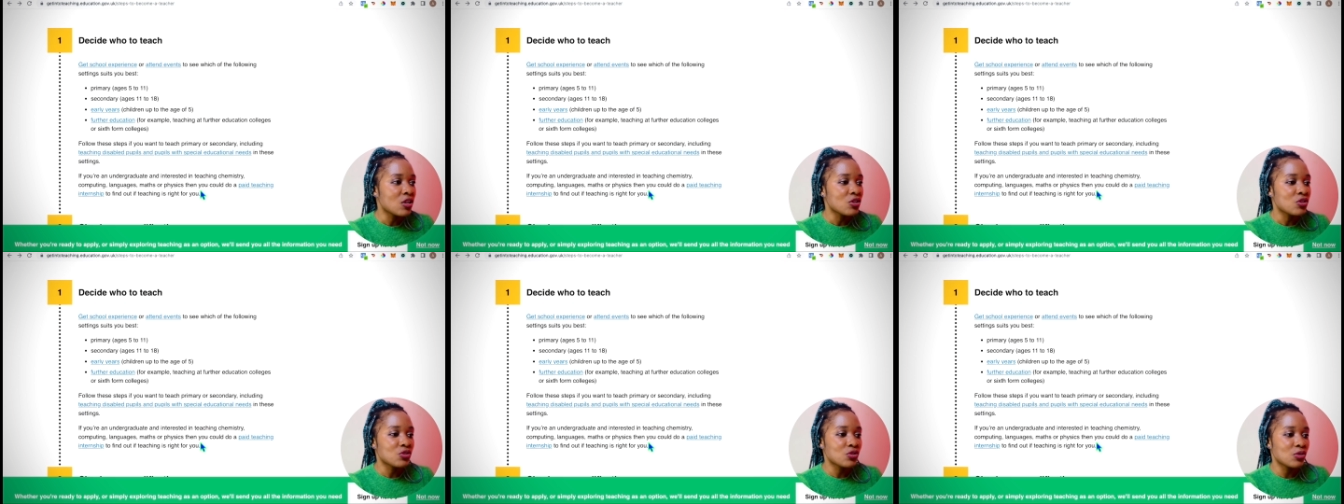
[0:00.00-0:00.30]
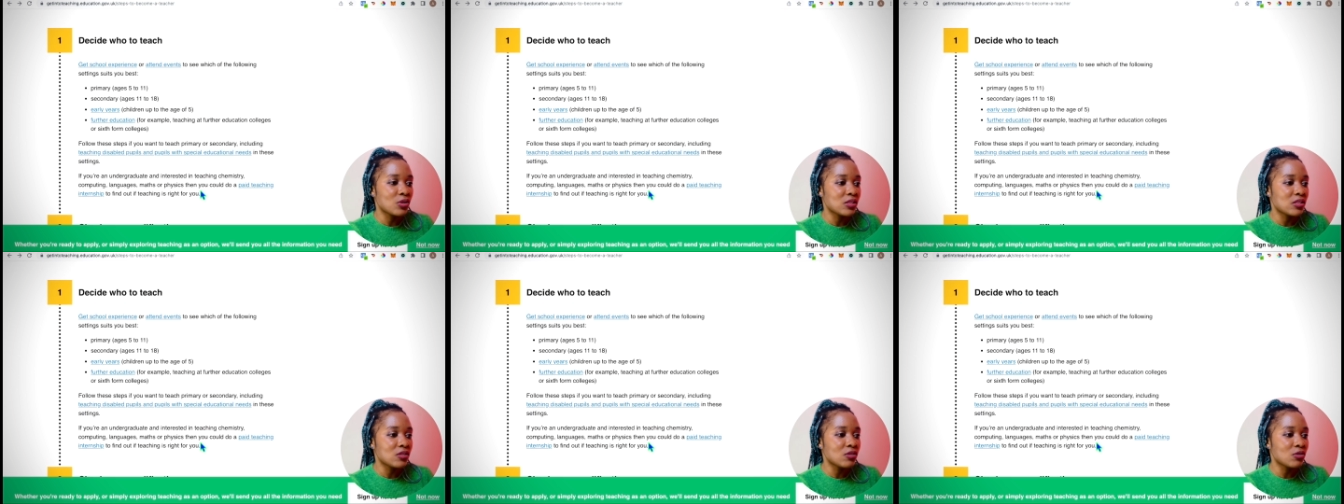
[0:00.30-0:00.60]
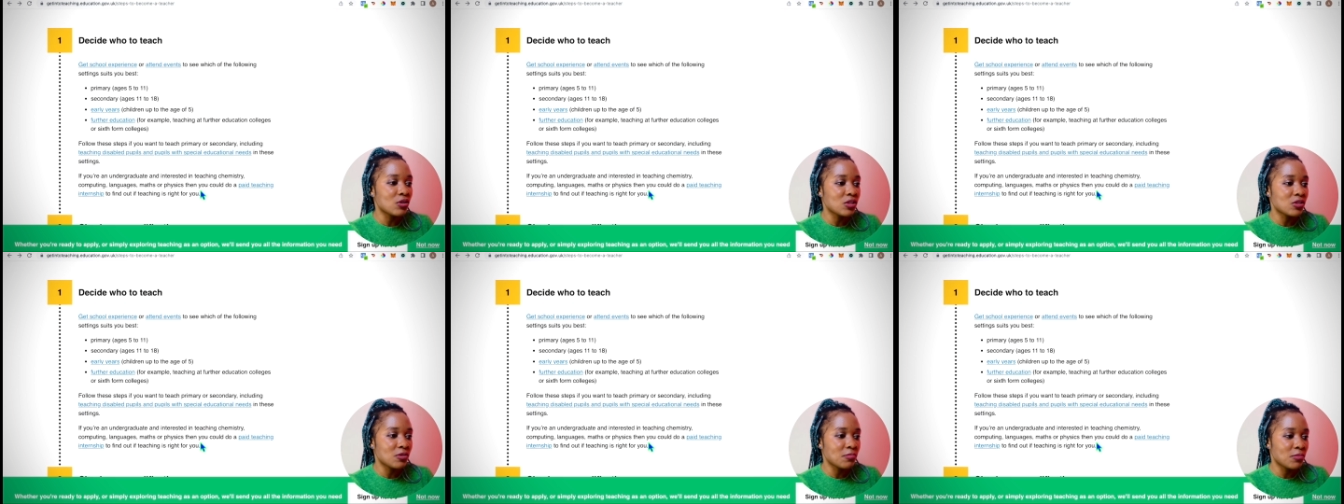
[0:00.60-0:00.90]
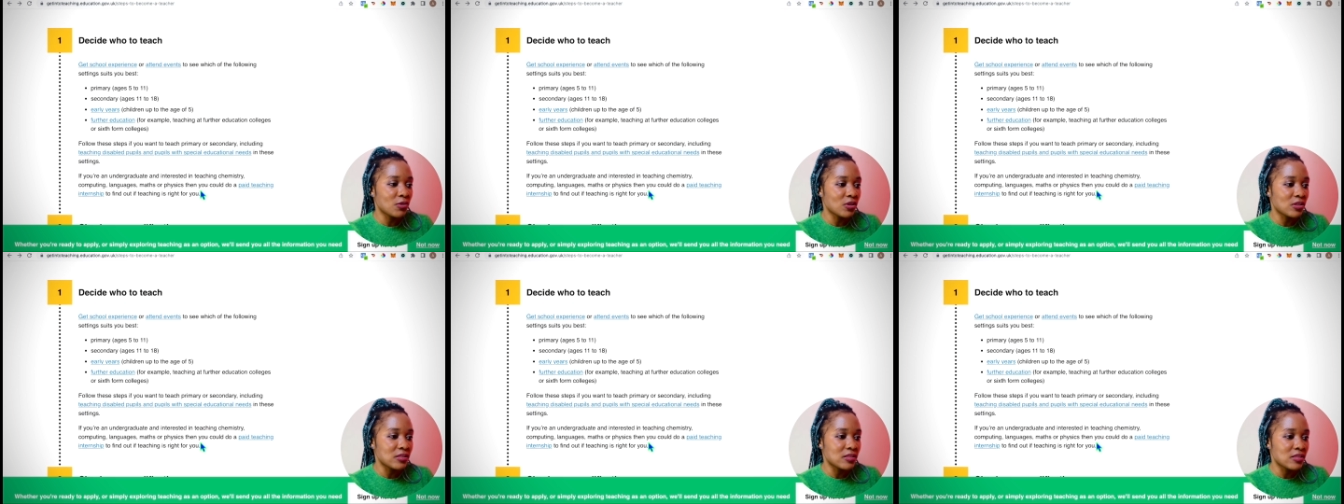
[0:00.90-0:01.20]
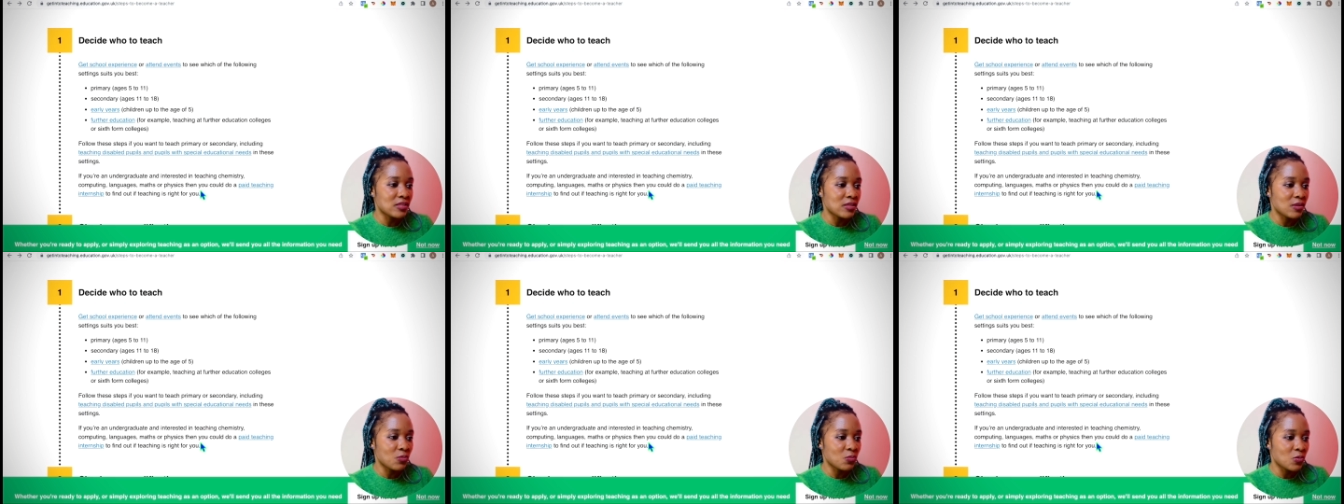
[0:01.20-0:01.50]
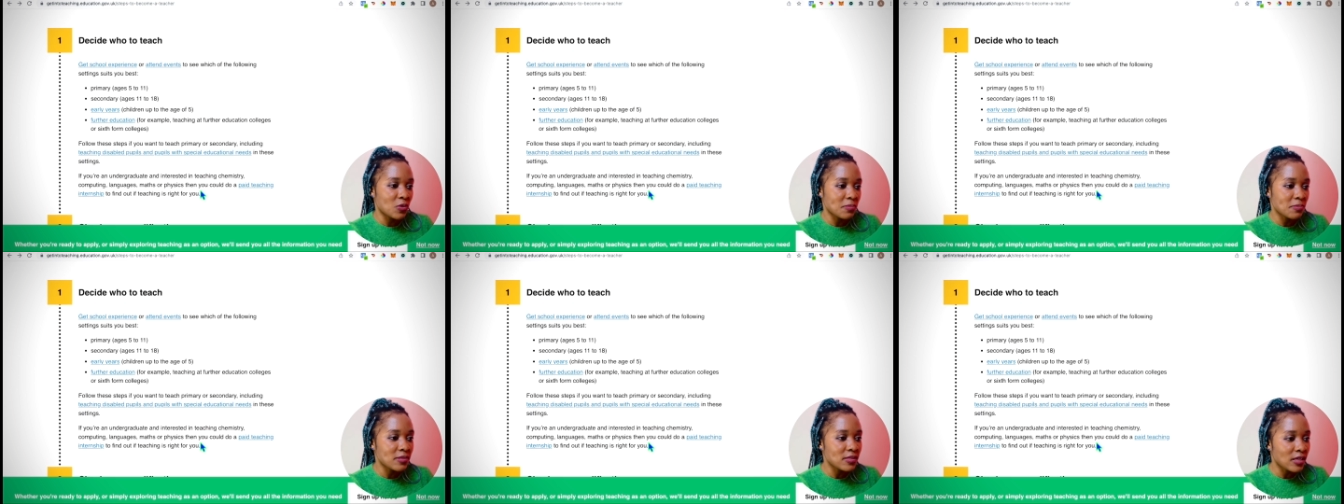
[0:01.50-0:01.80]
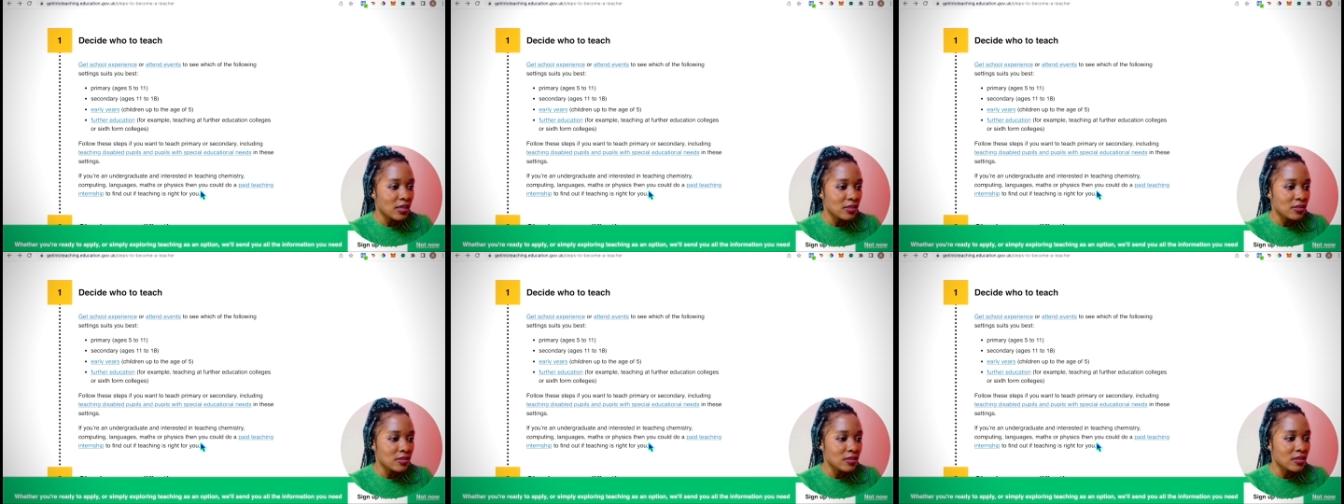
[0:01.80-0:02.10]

So it's still going to be on this same website.